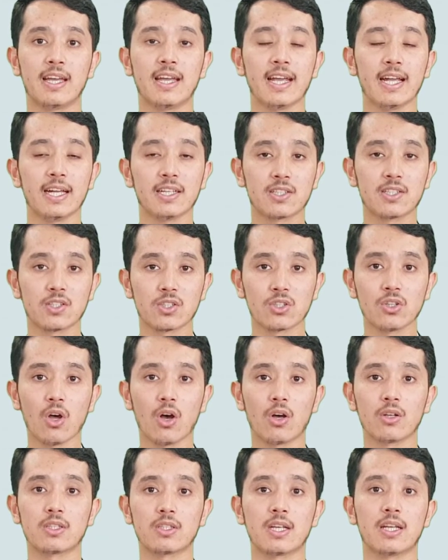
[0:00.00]
It's
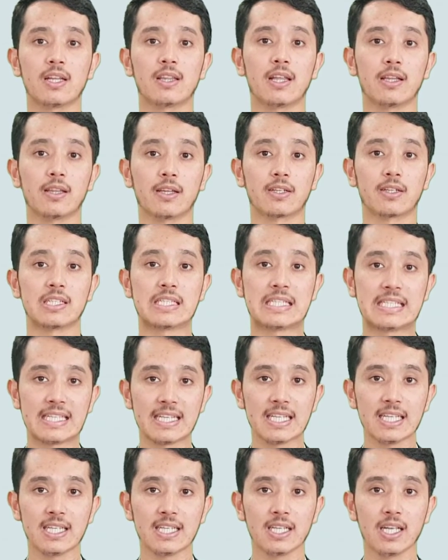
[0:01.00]
not the letter
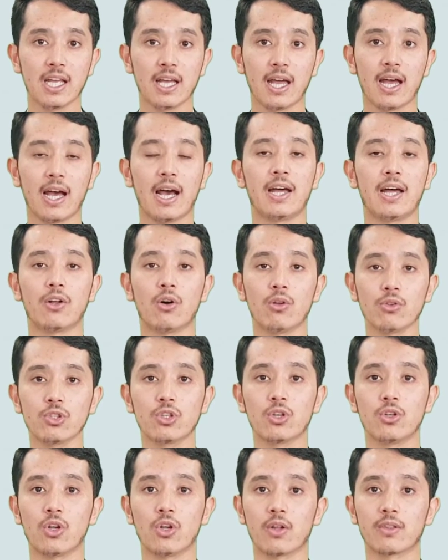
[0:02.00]
Z and also
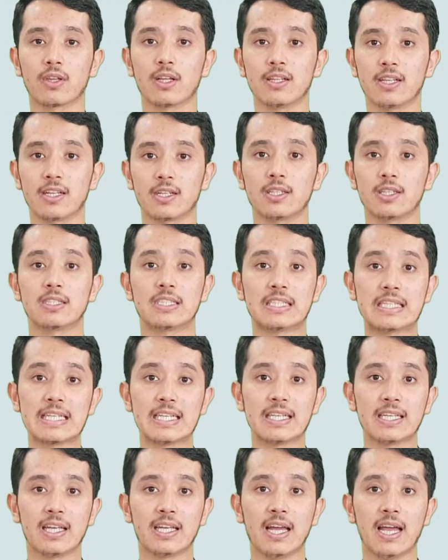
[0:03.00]
not the letter
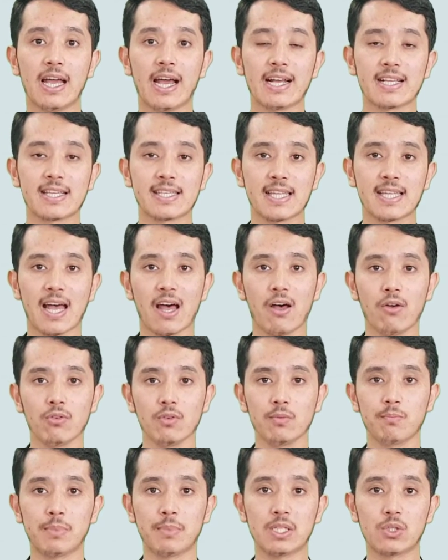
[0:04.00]
D. A
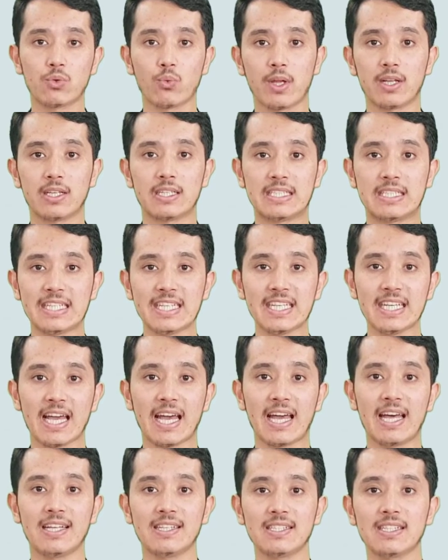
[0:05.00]
sound between D
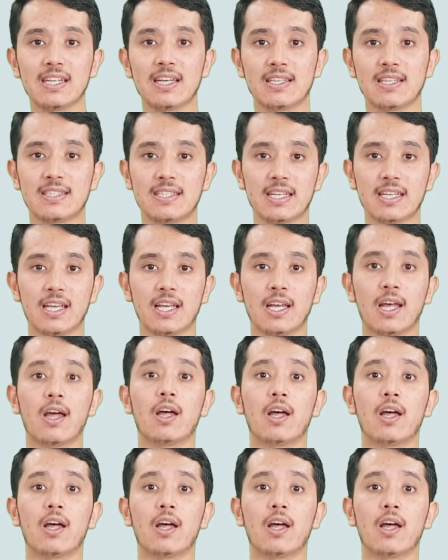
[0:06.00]
and Z.